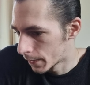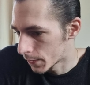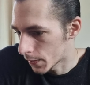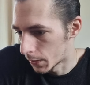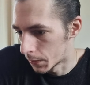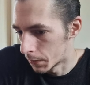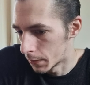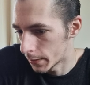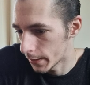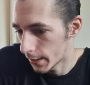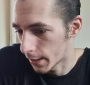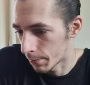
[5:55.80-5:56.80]
so
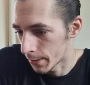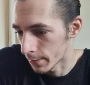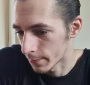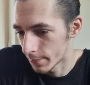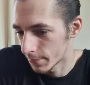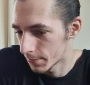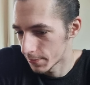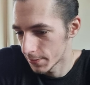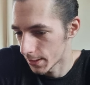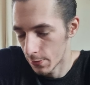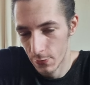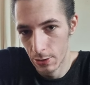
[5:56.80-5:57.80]
yeah, I mean,
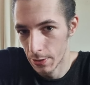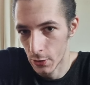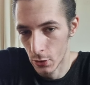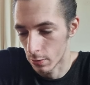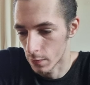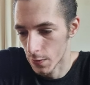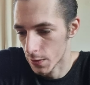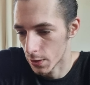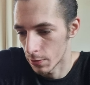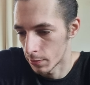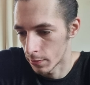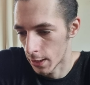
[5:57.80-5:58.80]
I'm very nervous,
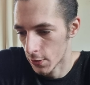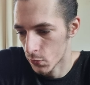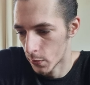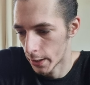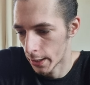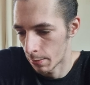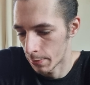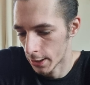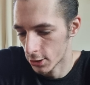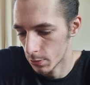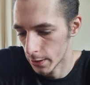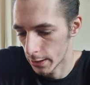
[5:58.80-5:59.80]
so that's why I'm
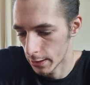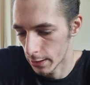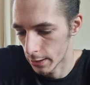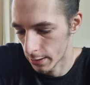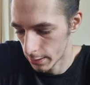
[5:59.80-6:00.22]
actually,